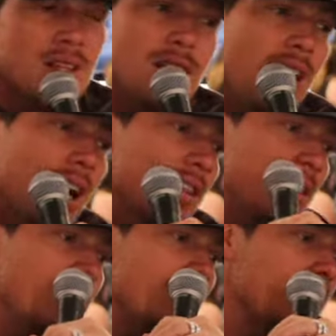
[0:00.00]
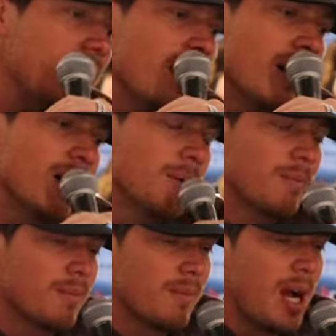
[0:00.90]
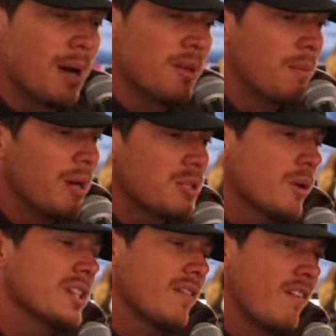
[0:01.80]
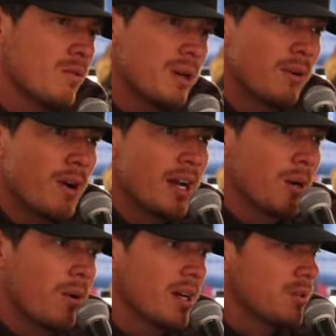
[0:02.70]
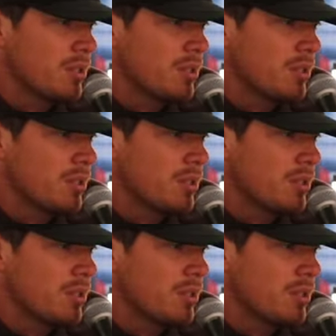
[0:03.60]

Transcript: Yeah, I think that I'm in the best place I've ever been writing-wise.